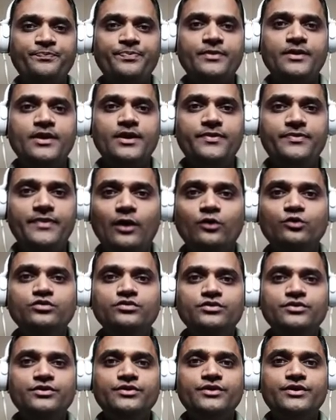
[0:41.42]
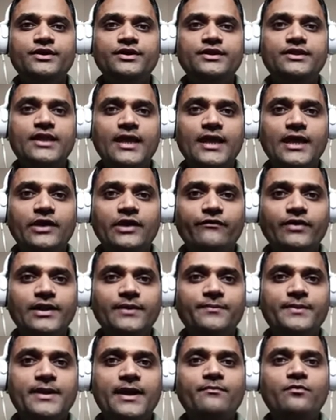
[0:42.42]
Now the
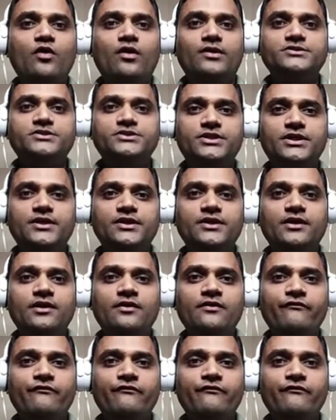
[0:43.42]
equilibrium constant